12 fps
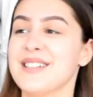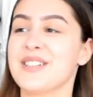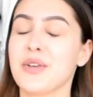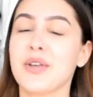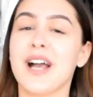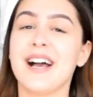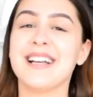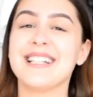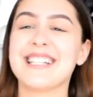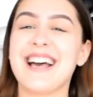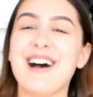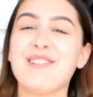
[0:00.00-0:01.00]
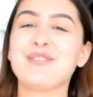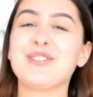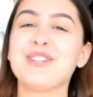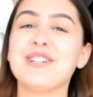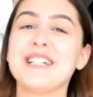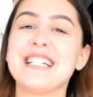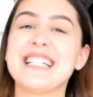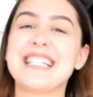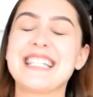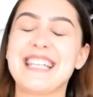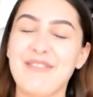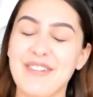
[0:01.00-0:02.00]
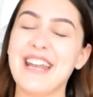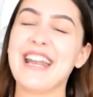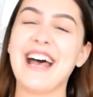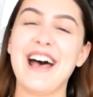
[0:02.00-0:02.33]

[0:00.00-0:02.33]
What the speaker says: So you guys, after 7.5